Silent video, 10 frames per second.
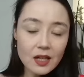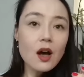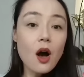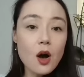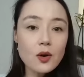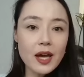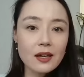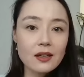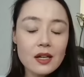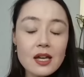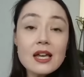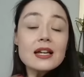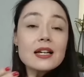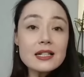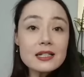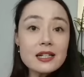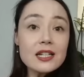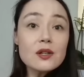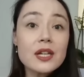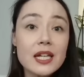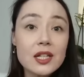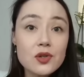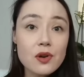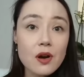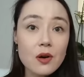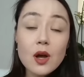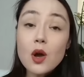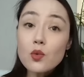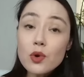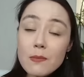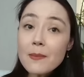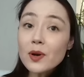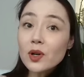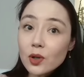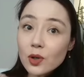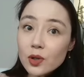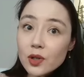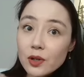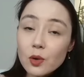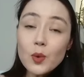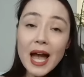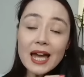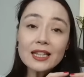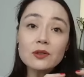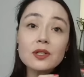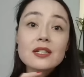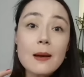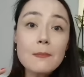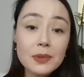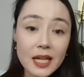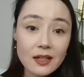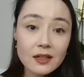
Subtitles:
Okay, continue the intro. Remember earlier we had a little template.